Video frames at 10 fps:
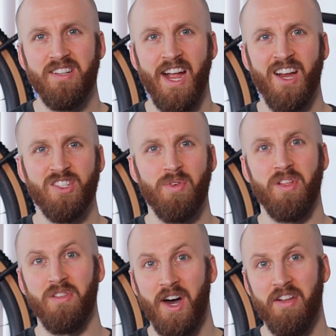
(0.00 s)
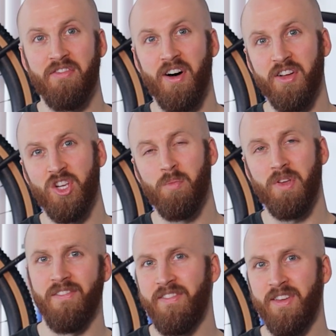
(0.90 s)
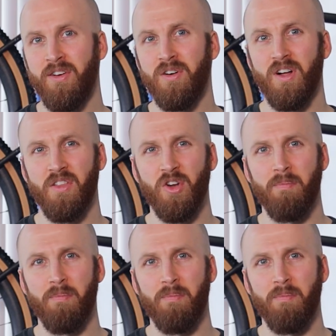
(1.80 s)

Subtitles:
tires with a lot of volume can feel a little